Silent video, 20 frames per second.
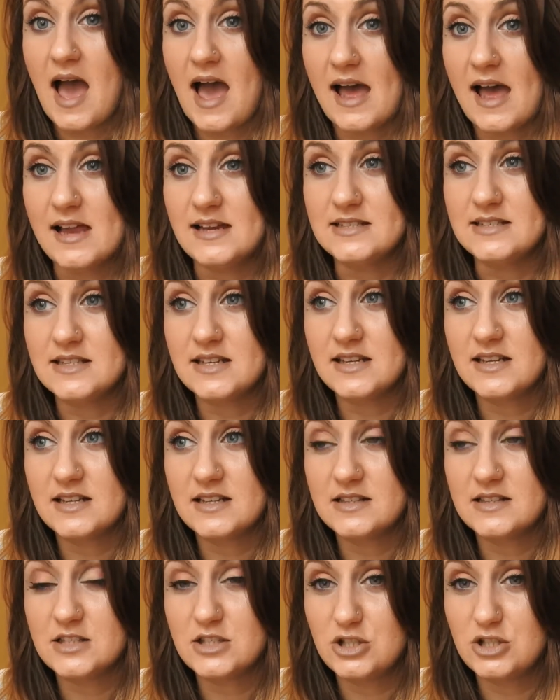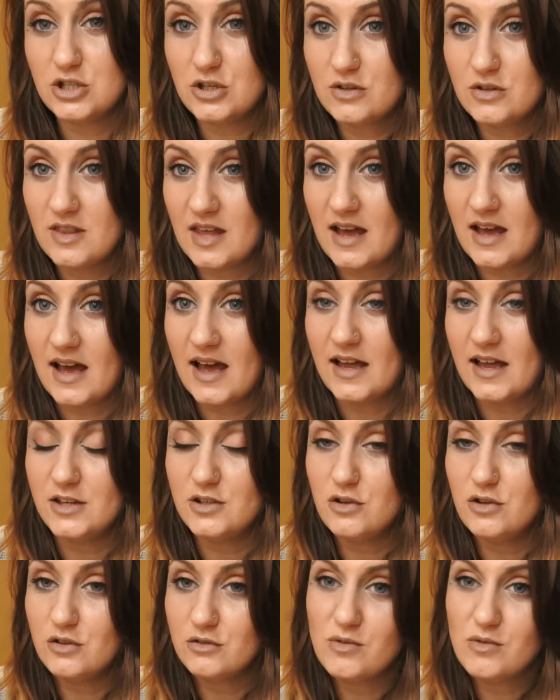And to do that
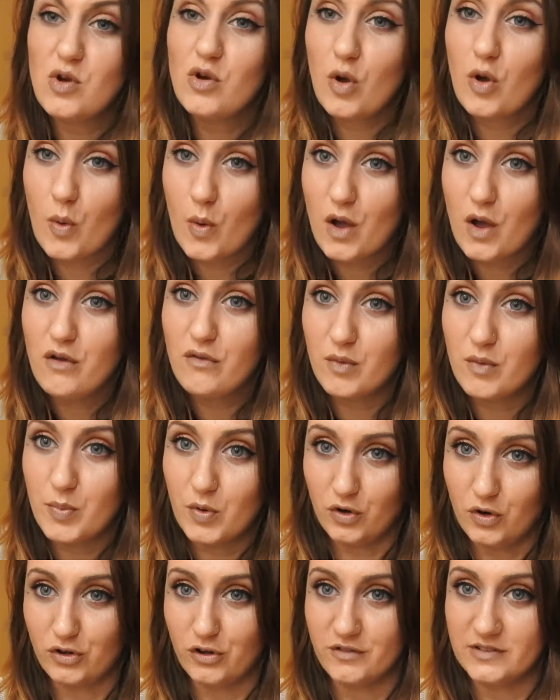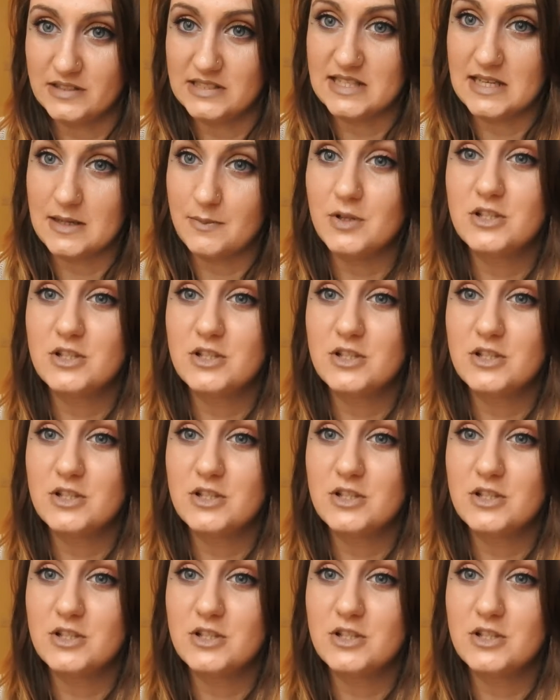and not go overboard obviously,